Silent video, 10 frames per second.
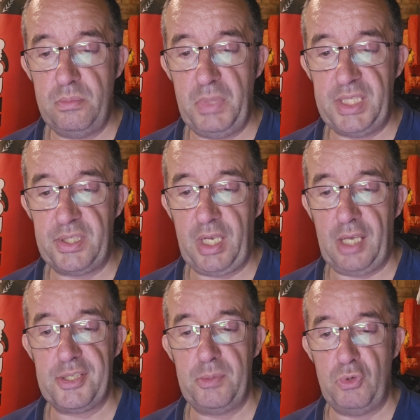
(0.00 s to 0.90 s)
Miss
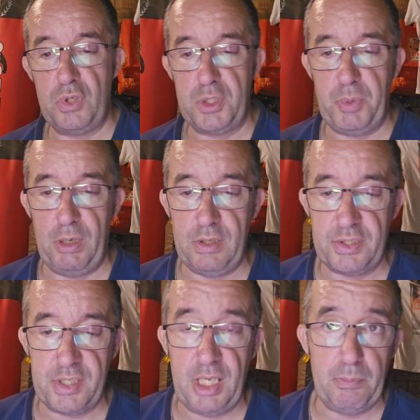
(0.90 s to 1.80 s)
Customer
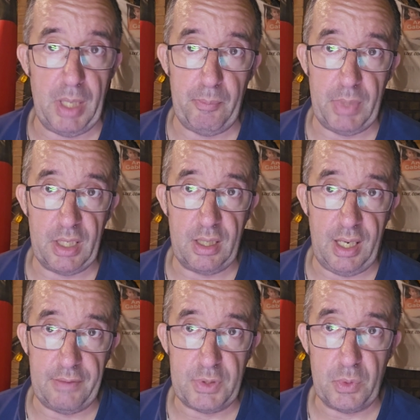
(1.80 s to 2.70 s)
Experience Team Member,
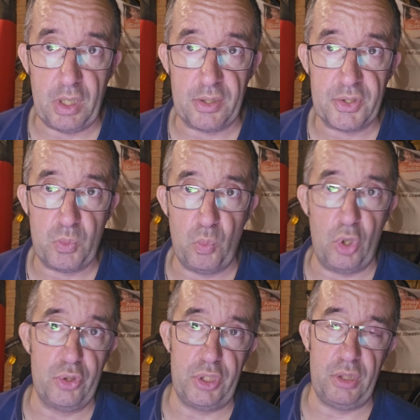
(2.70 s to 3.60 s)
I have to ask,
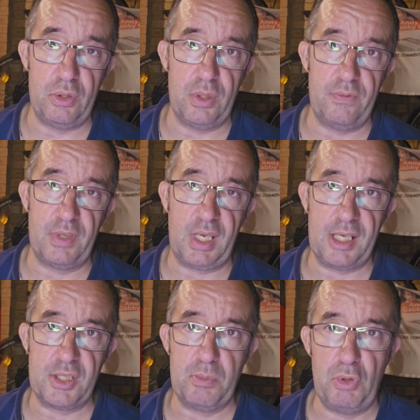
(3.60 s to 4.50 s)
what do you do if the
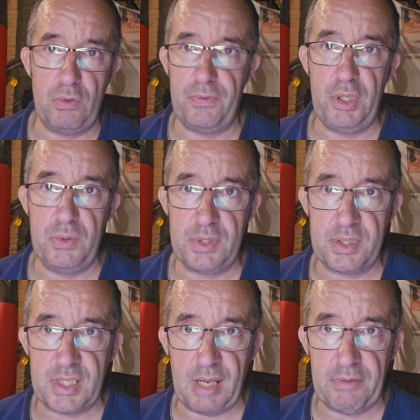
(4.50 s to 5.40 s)
customer
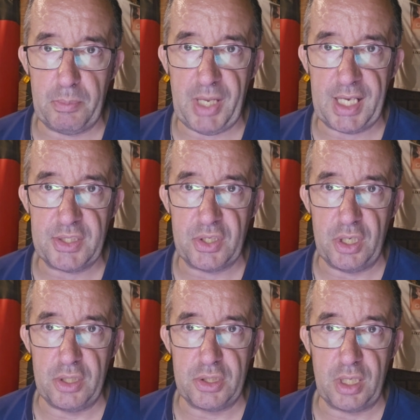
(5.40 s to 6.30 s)
refuses to have their bag
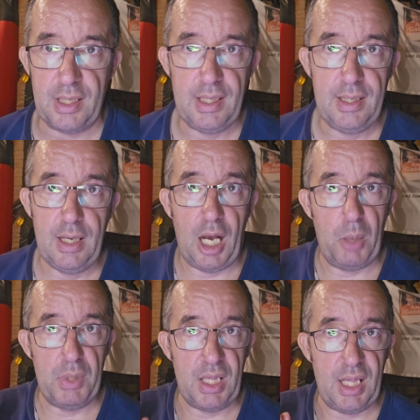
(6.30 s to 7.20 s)
searched?
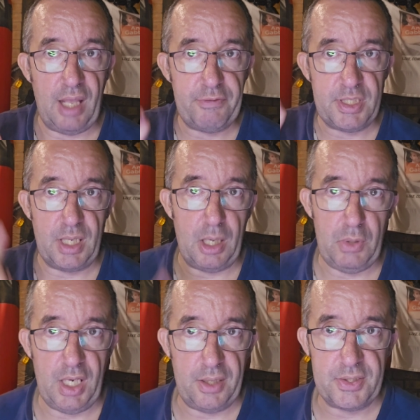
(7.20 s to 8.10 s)
I would love to know
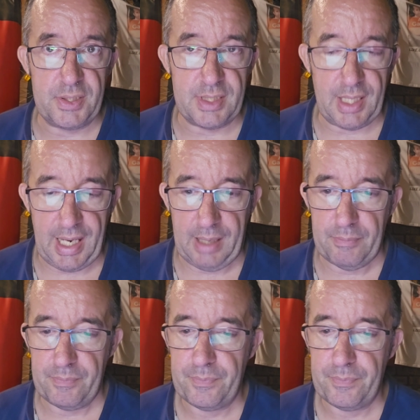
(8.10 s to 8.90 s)
the answer to that.